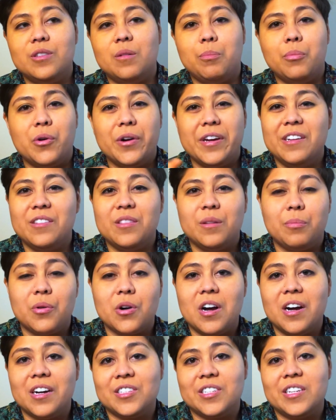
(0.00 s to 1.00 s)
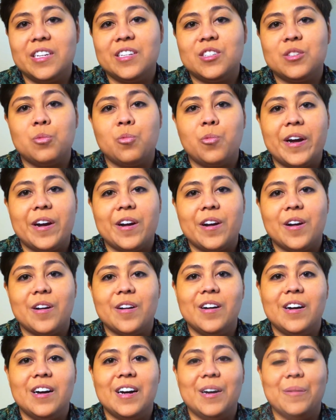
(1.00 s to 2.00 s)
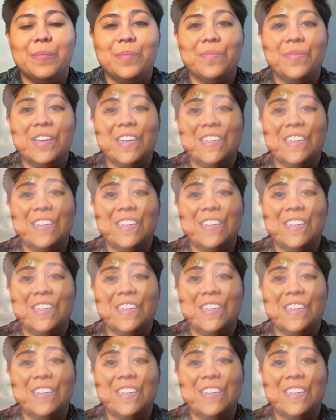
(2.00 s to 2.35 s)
point in the process where they